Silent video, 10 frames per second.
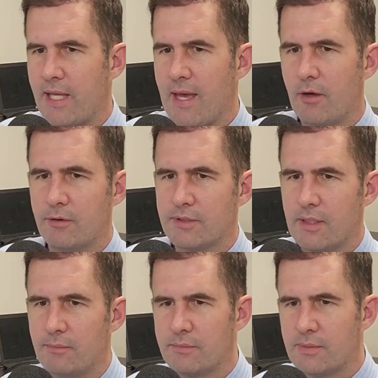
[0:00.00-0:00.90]
account or
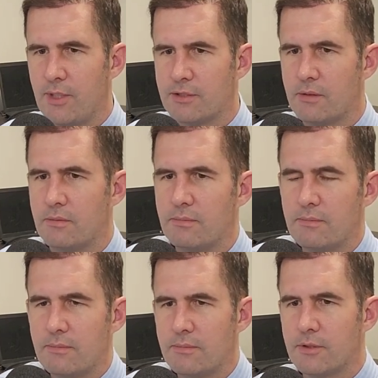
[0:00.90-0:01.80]
some special
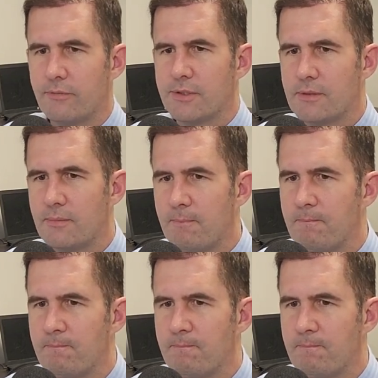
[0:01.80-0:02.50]
service?